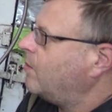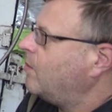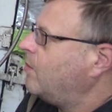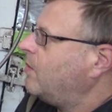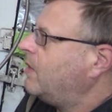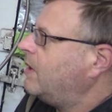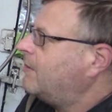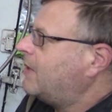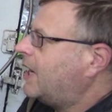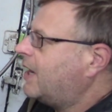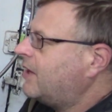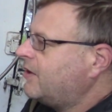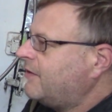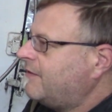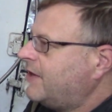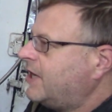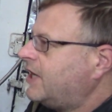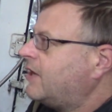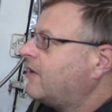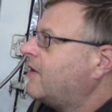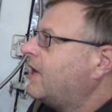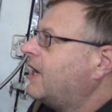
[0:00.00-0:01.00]
in my other
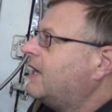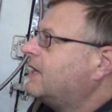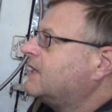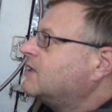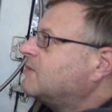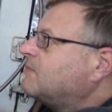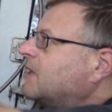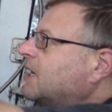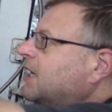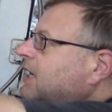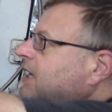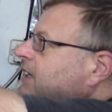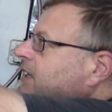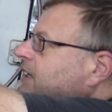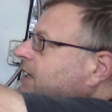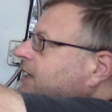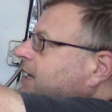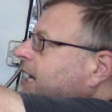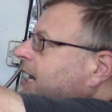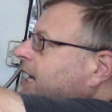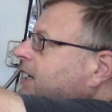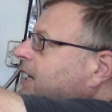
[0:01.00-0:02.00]
video I
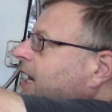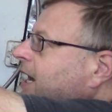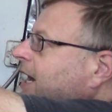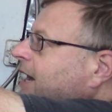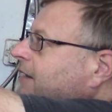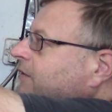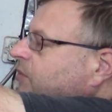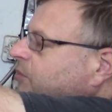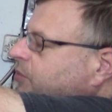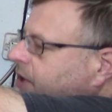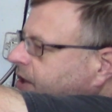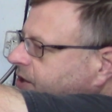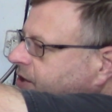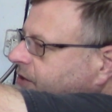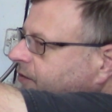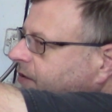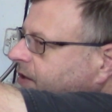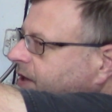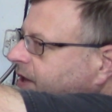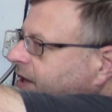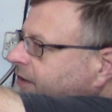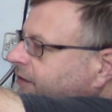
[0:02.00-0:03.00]
explained that I have a pressure
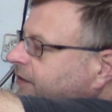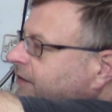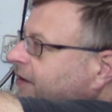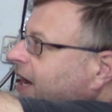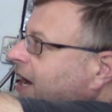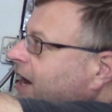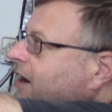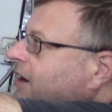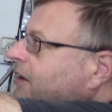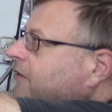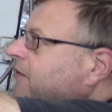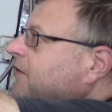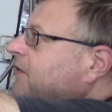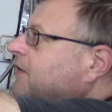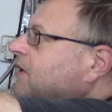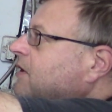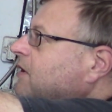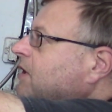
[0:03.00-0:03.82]
relief valve